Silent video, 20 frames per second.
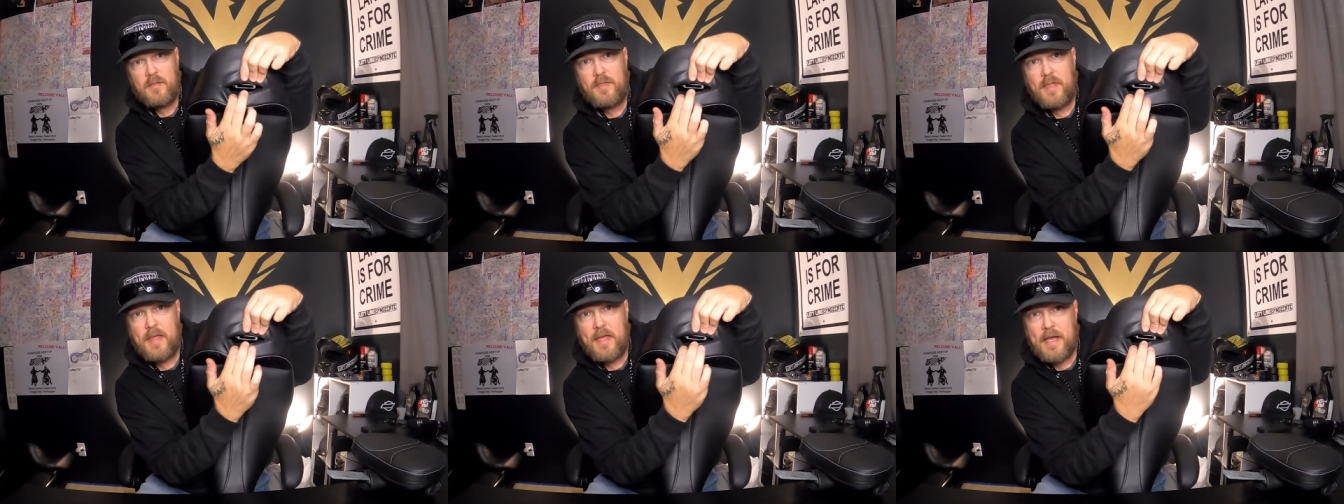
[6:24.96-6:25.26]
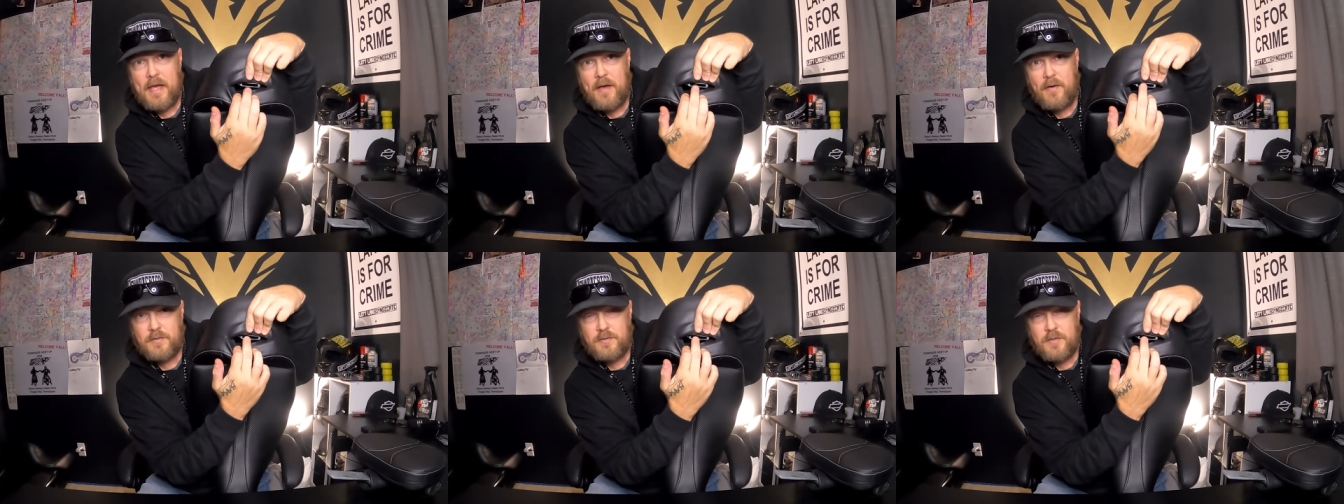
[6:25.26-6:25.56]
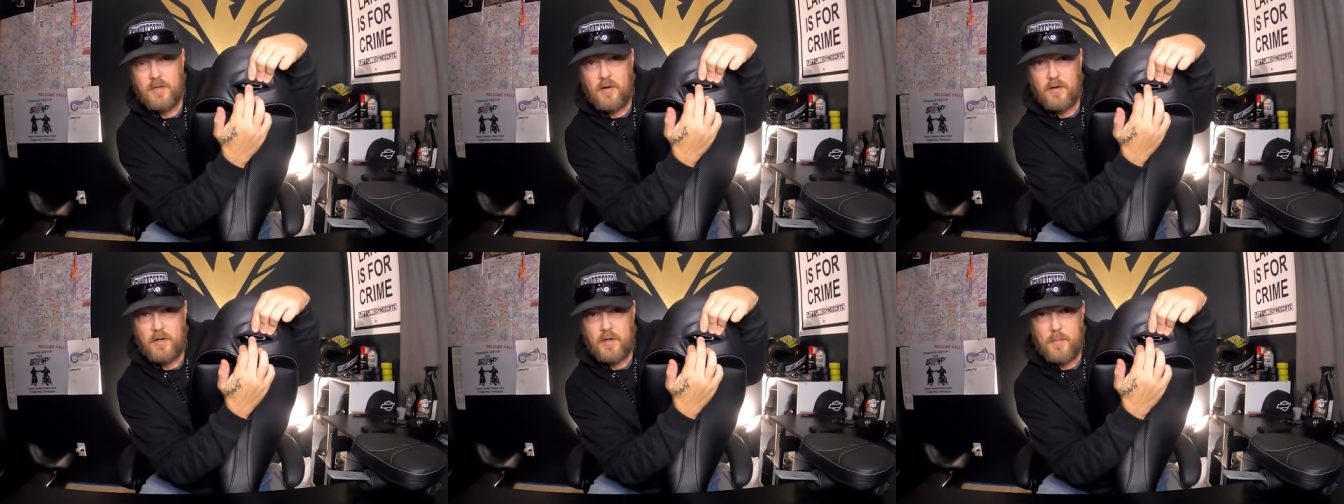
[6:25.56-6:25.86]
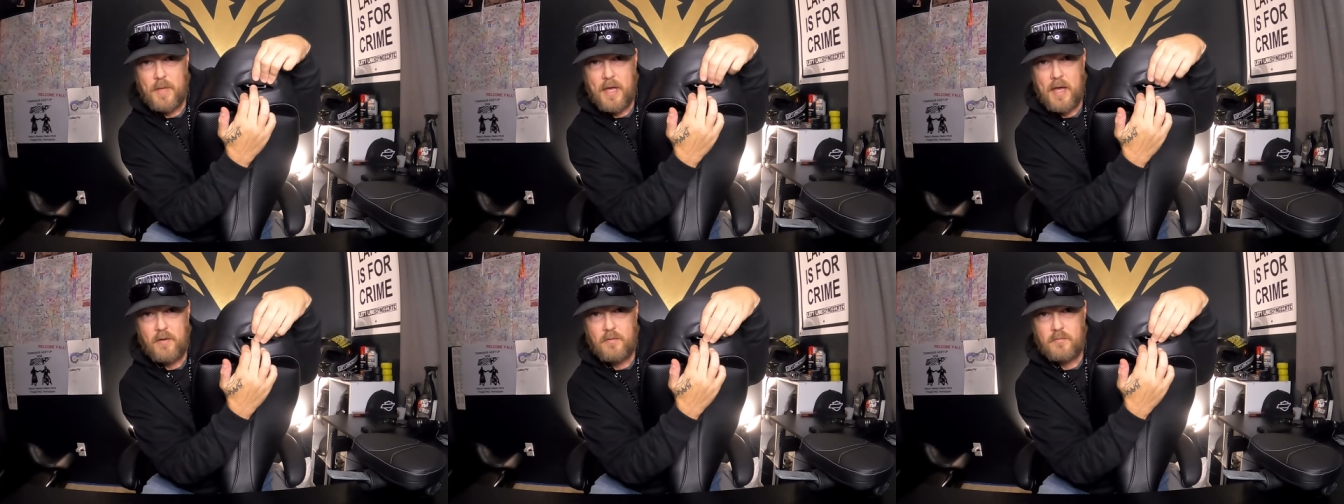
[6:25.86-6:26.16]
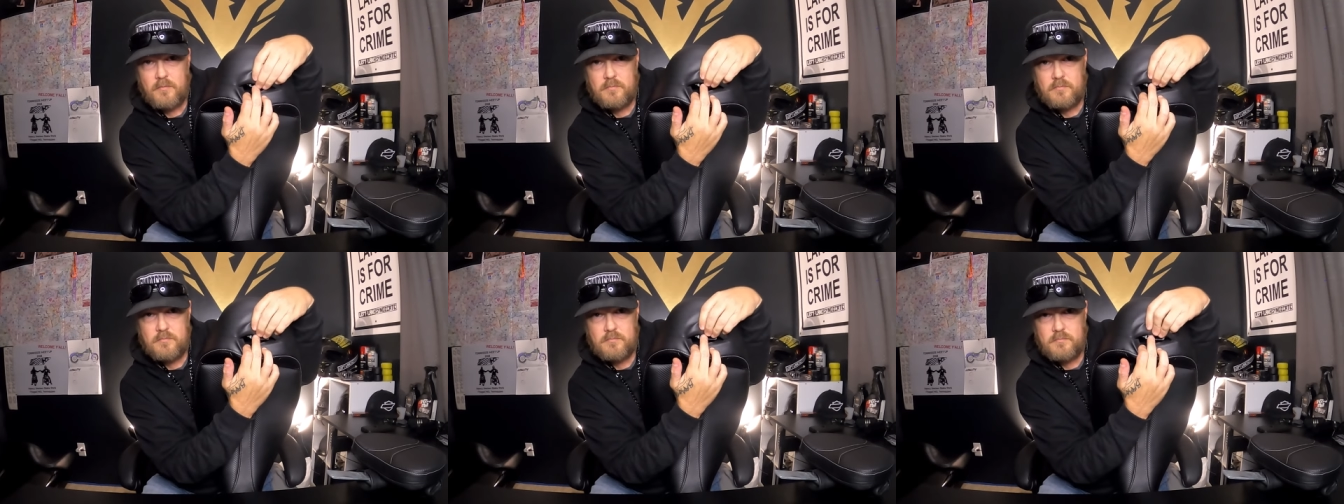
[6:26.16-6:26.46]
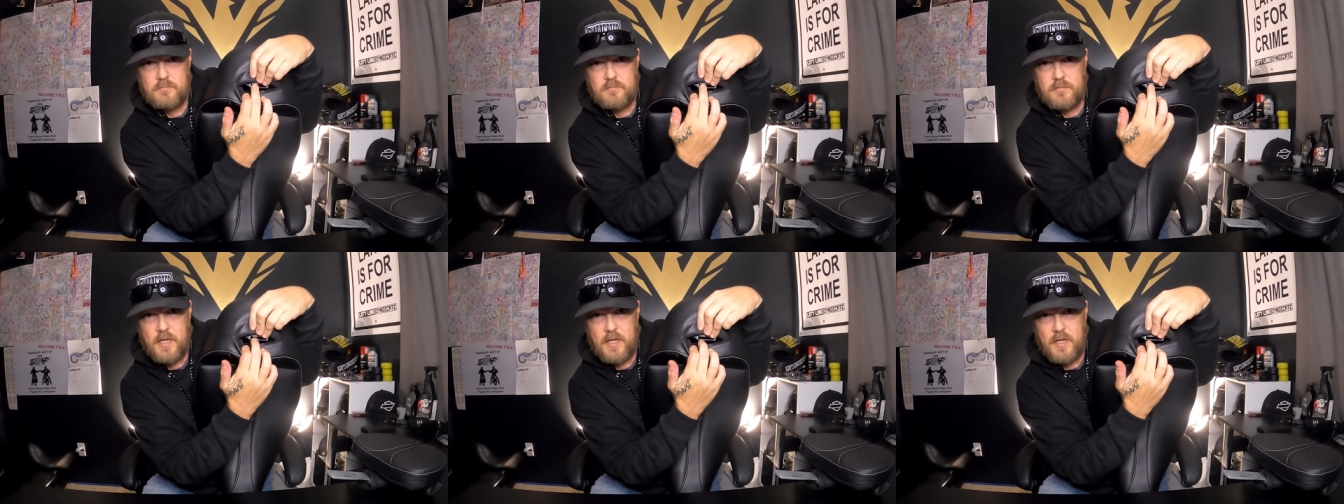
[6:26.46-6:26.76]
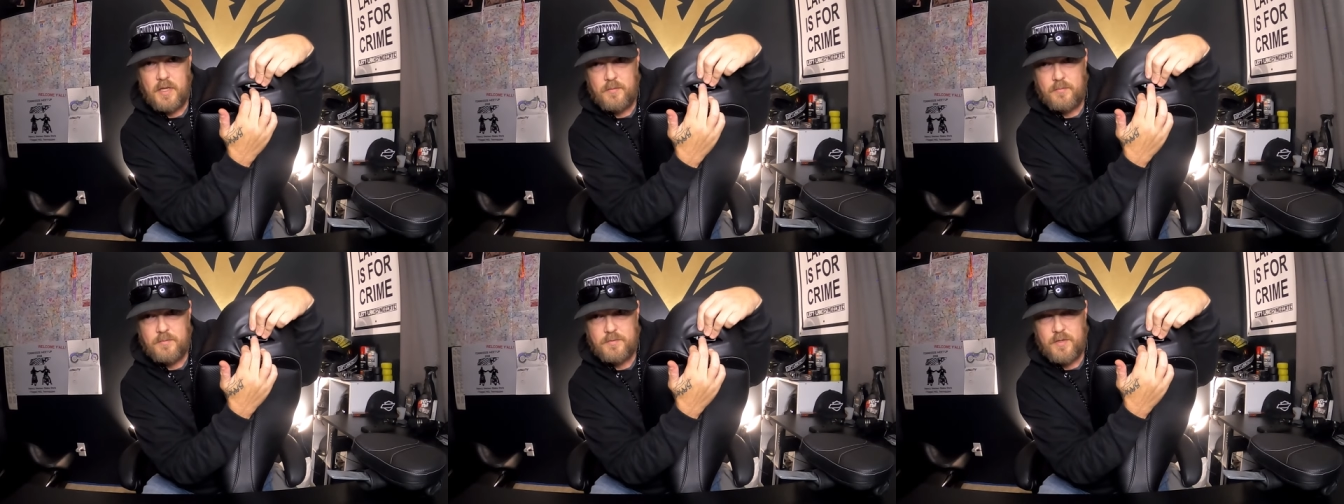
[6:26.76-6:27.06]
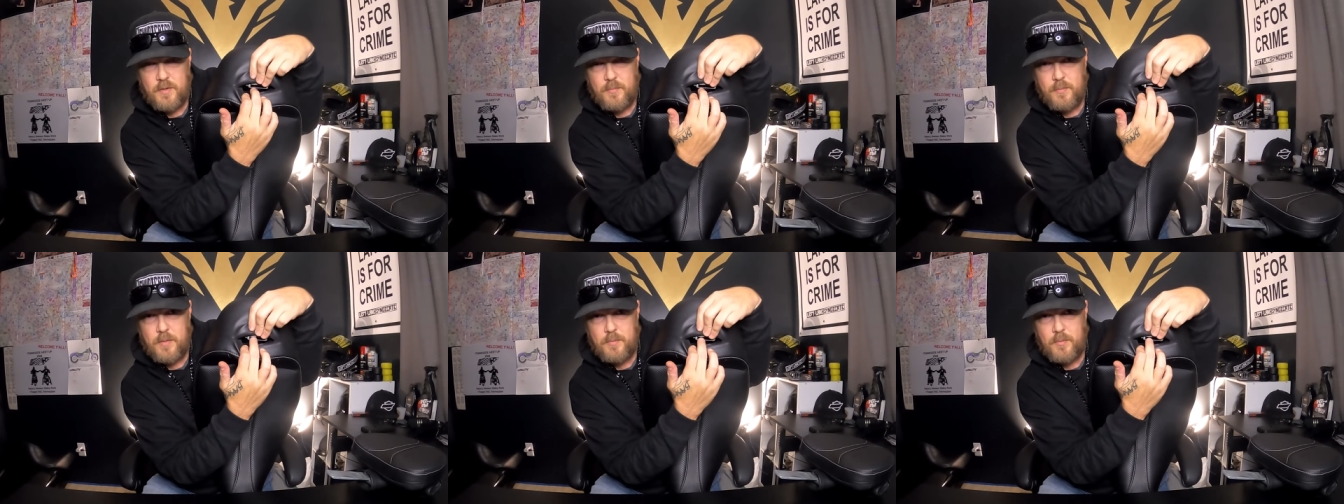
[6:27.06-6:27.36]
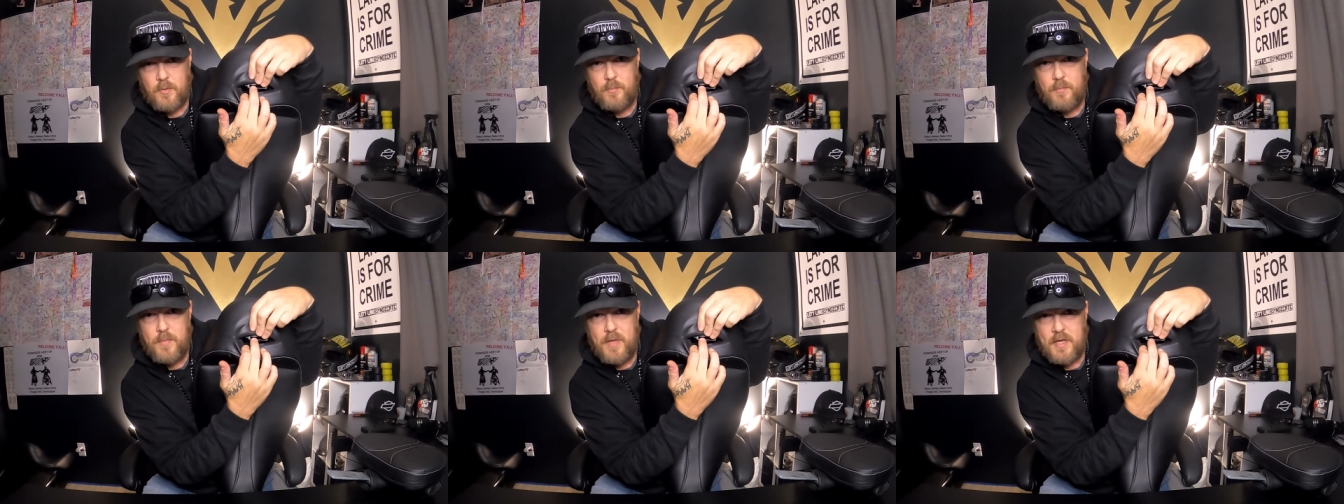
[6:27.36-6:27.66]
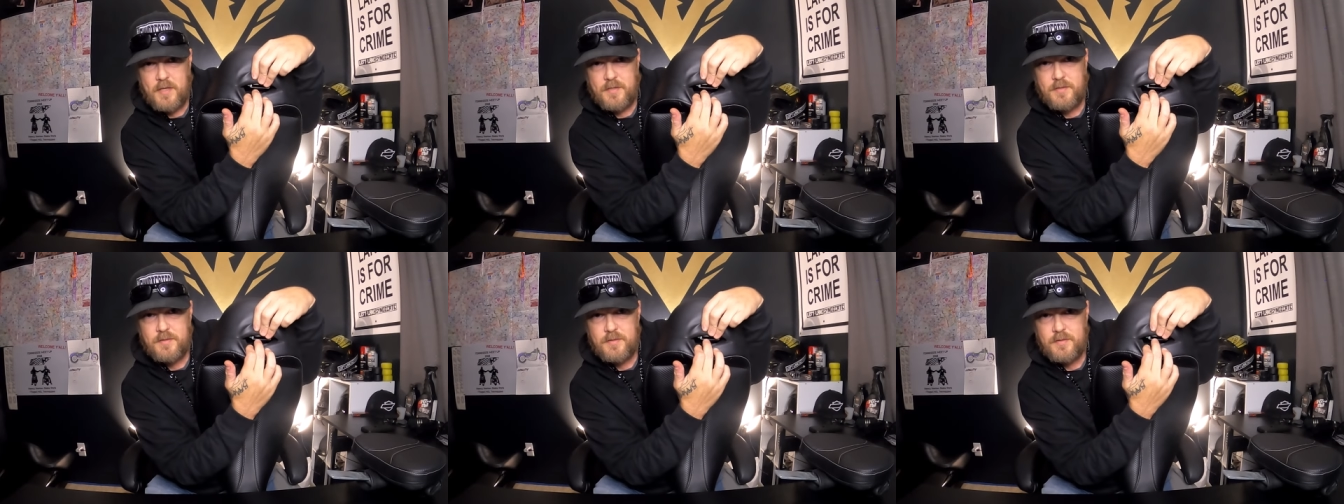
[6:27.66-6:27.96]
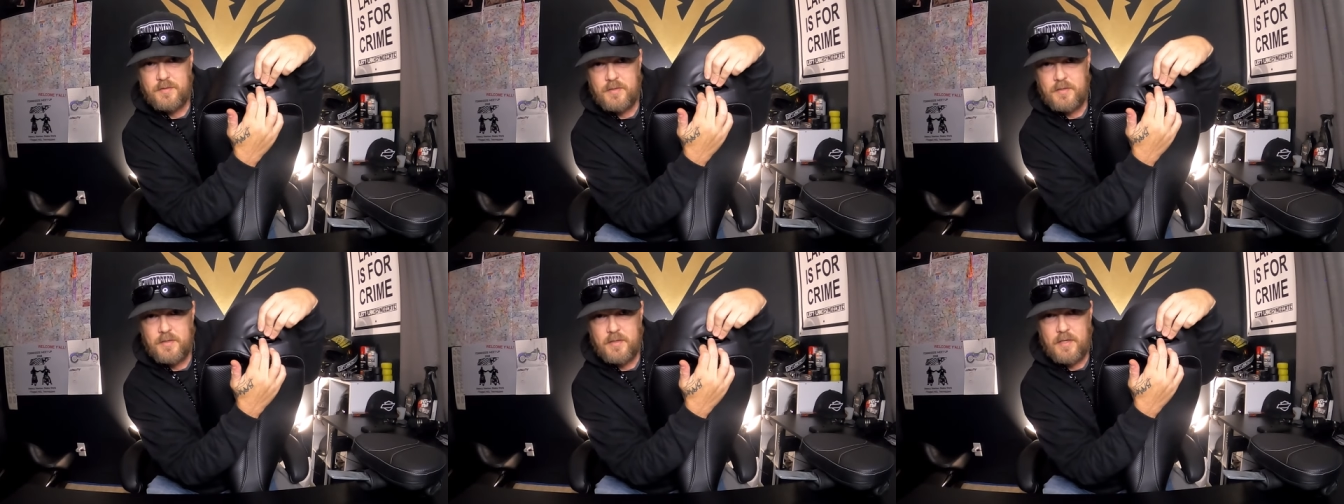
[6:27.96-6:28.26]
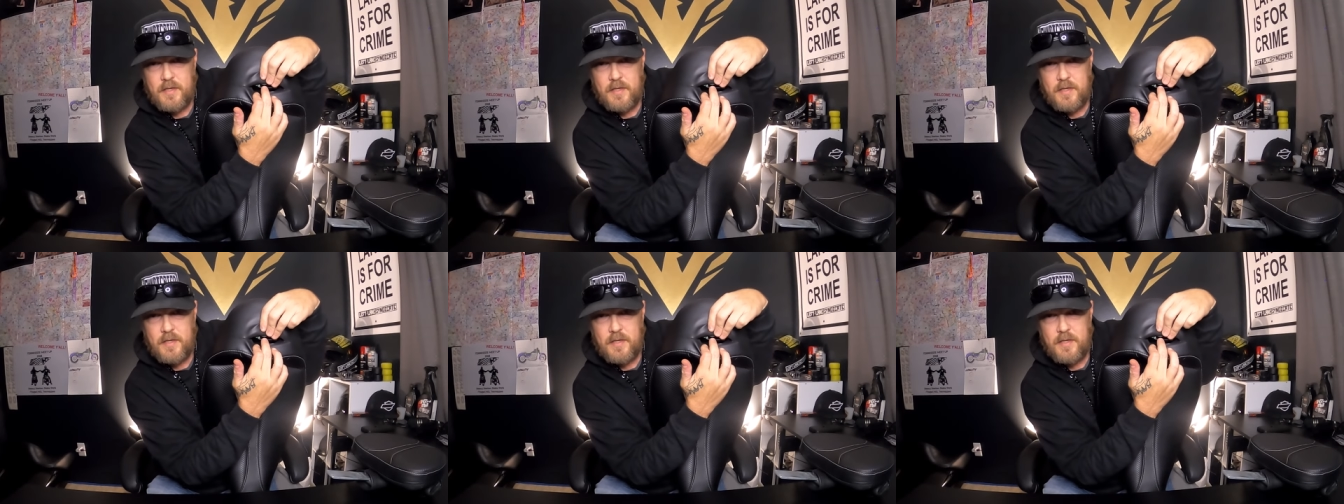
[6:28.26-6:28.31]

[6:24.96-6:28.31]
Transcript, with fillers: thing I was talking about that some people miss